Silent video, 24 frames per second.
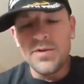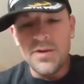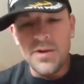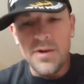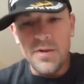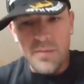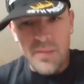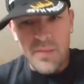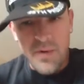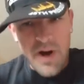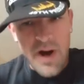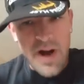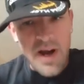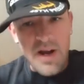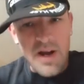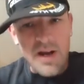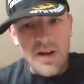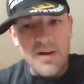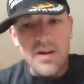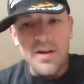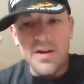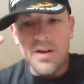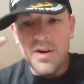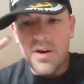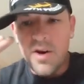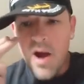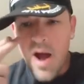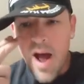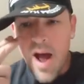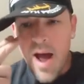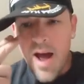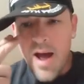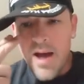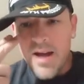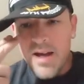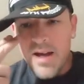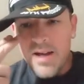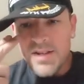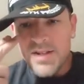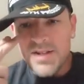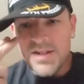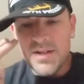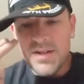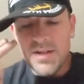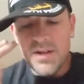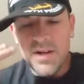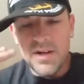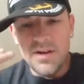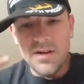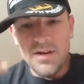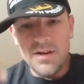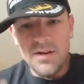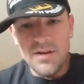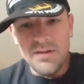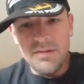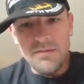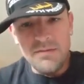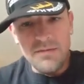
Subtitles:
to your brain and your eyes and